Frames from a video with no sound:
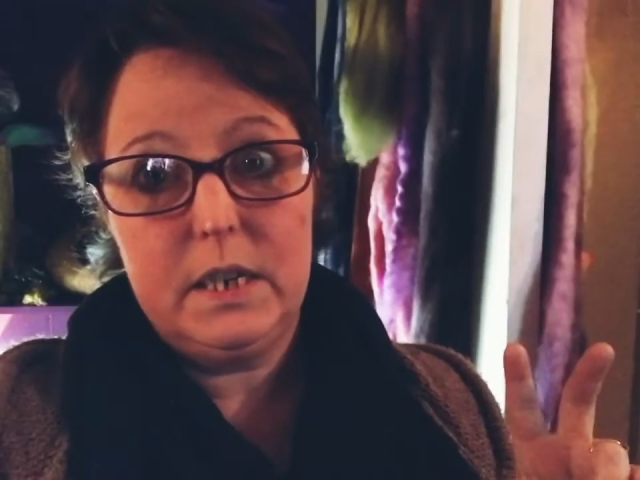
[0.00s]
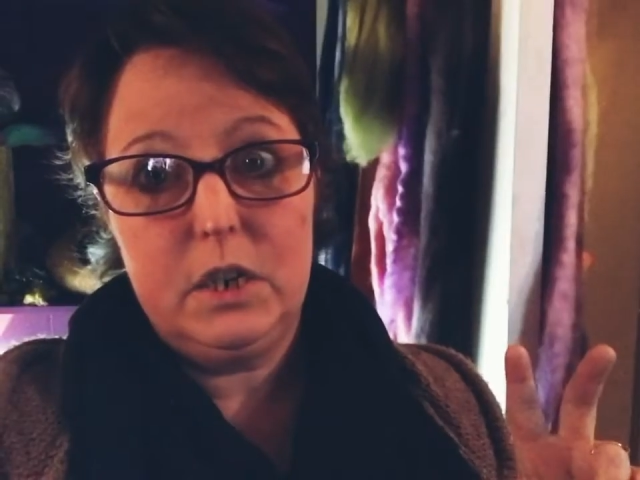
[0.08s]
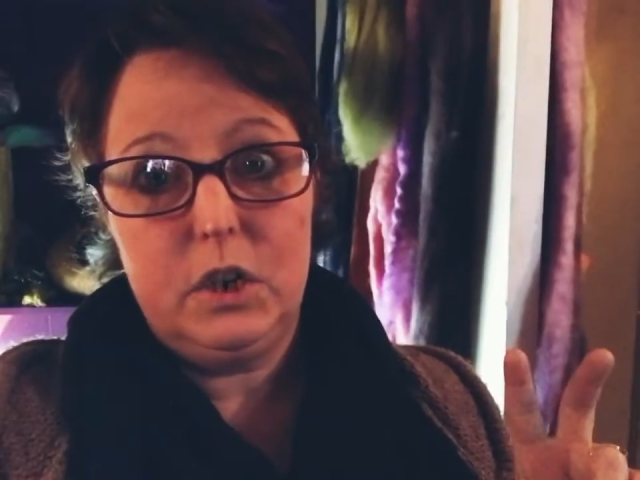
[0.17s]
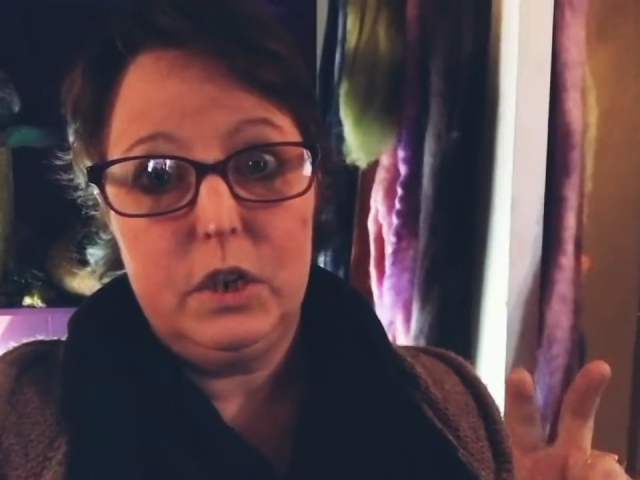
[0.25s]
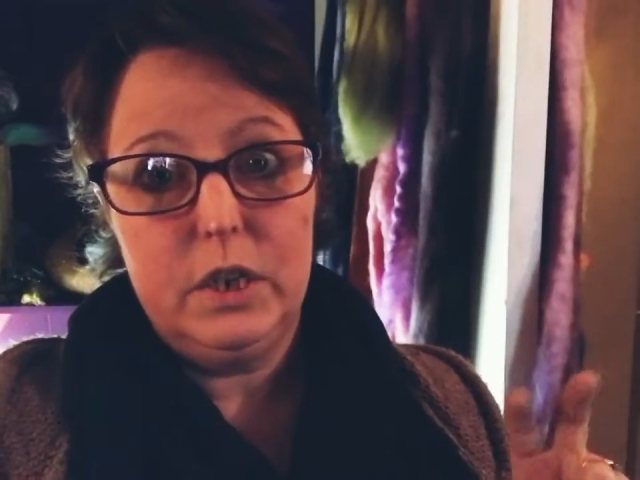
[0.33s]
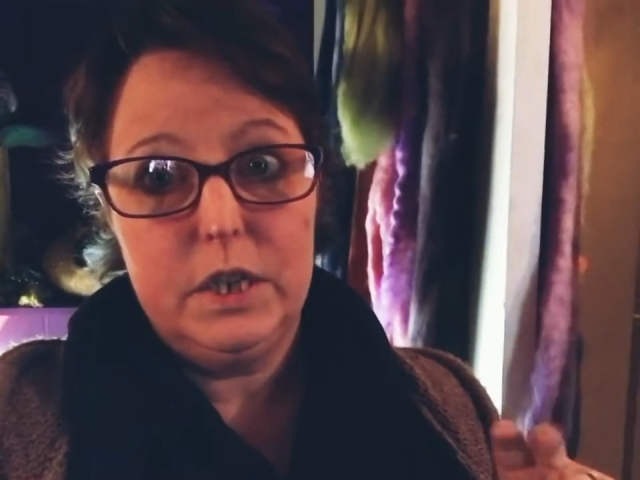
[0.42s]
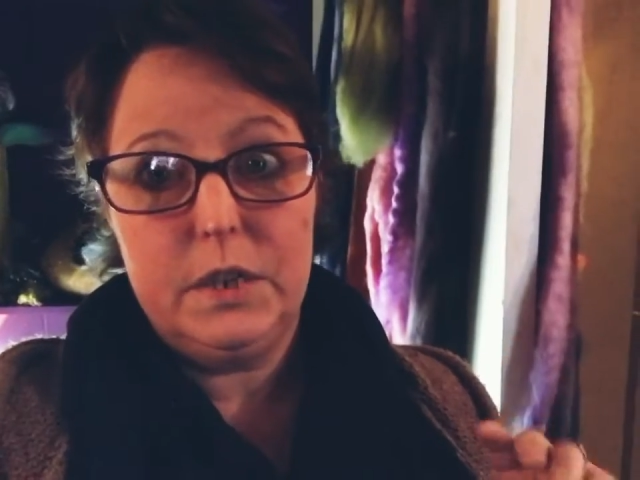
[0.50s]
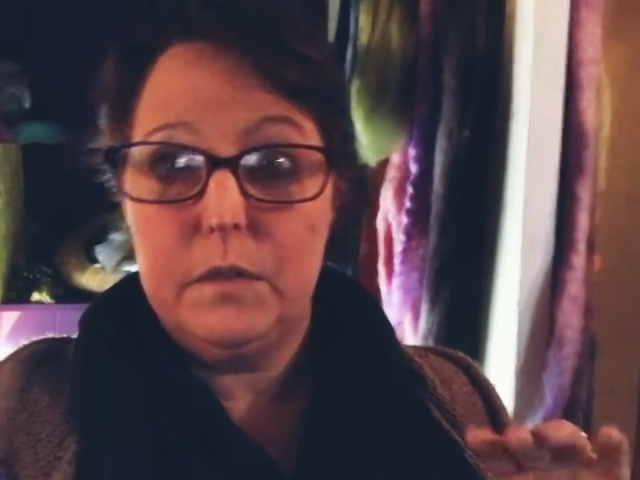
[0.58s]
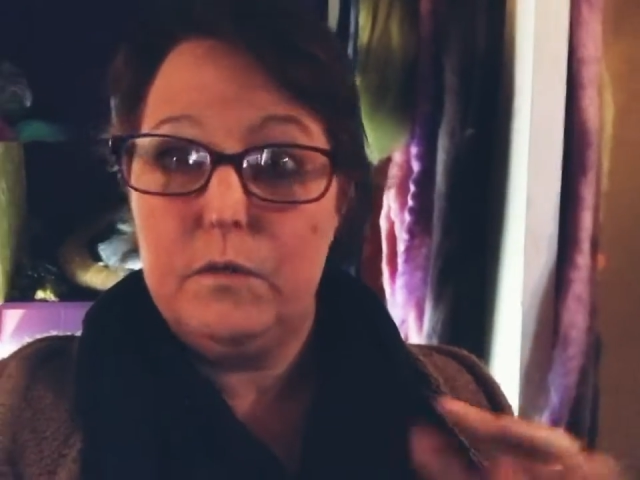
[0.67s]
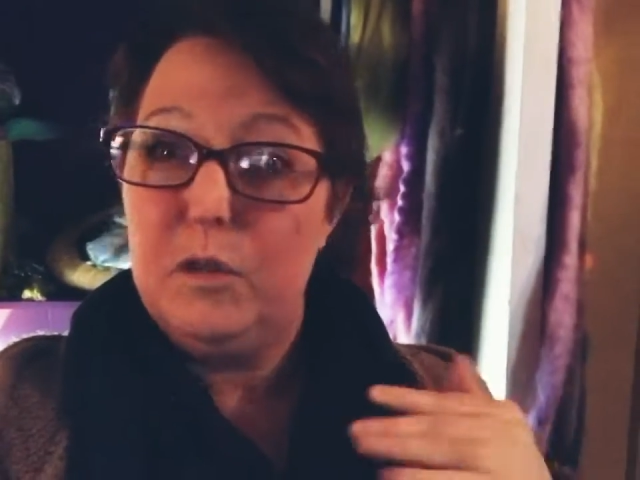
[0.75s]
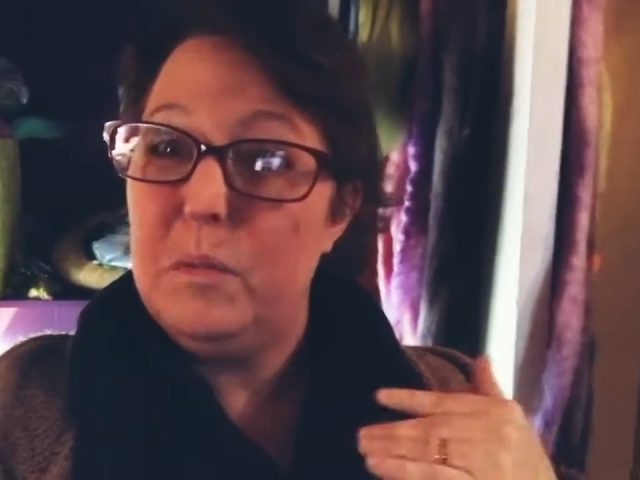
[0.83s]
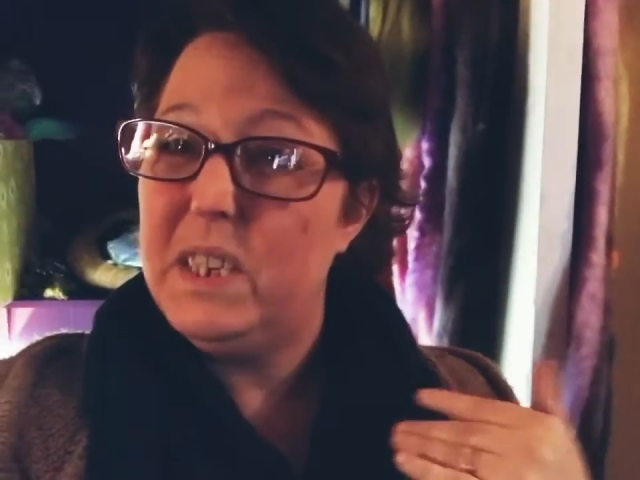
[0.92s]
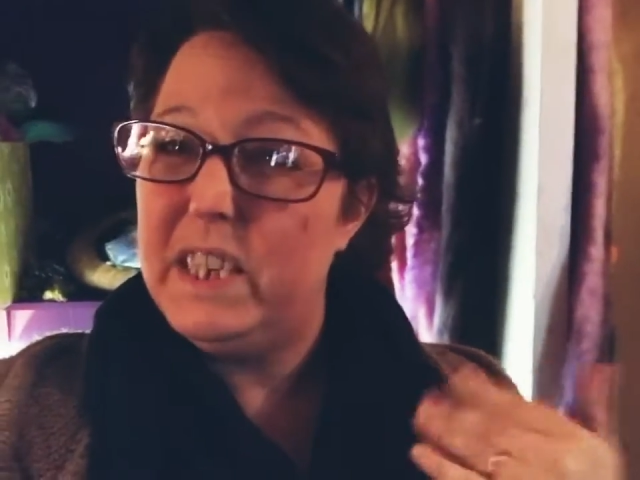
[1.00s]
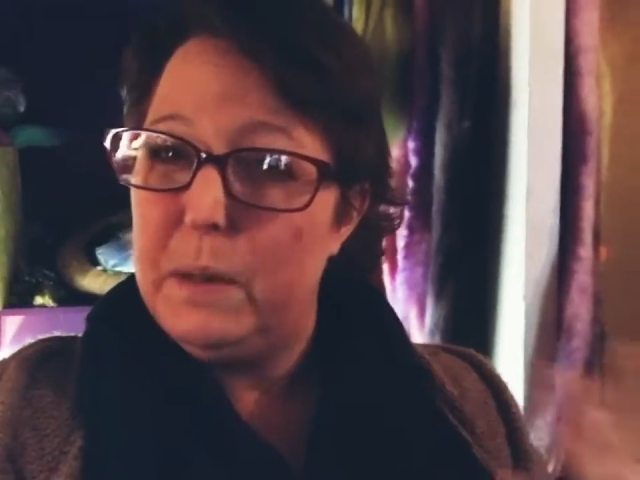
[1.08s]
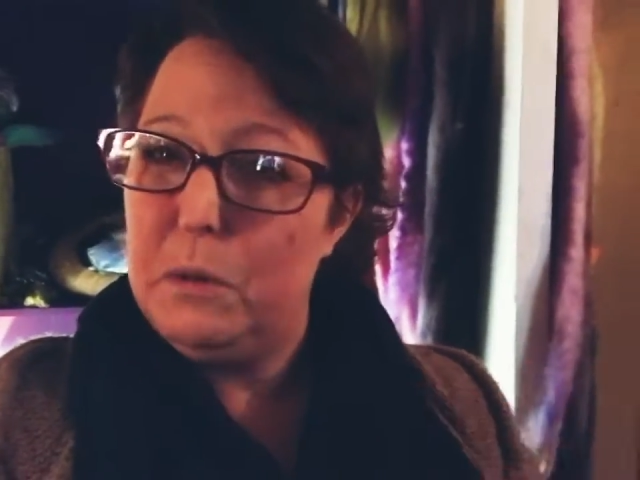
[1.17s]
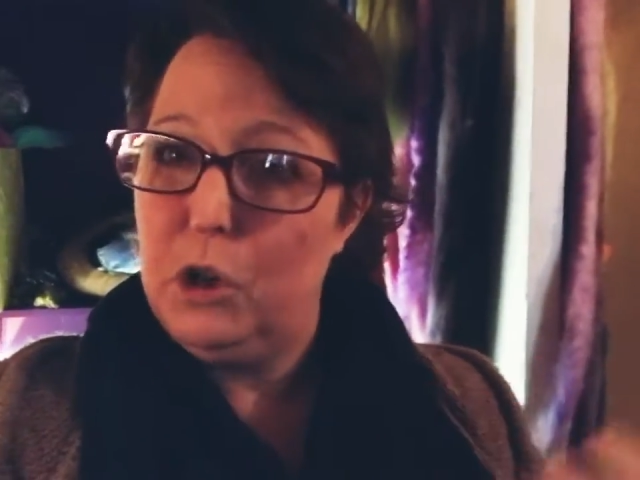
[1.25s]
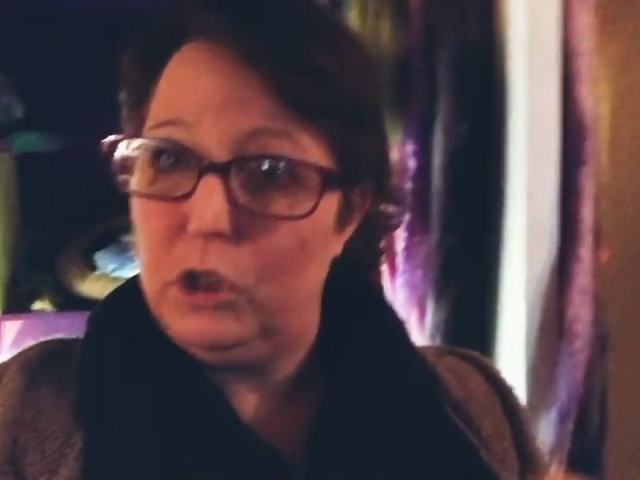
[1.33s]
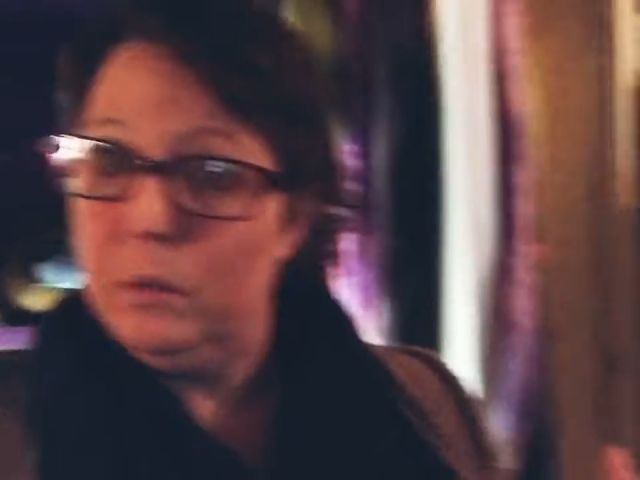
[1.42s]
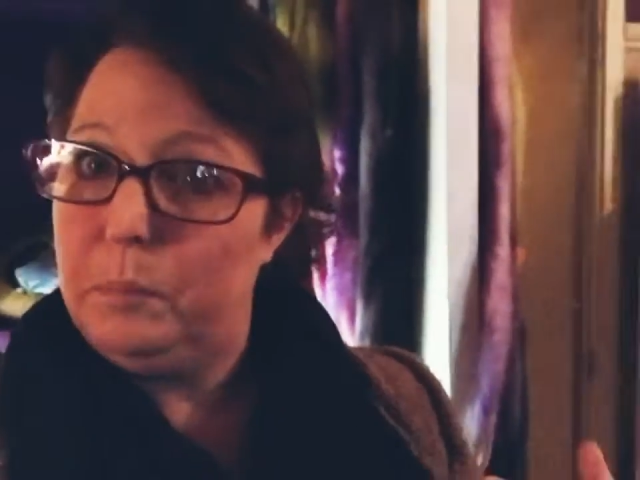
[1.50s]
colors from the same color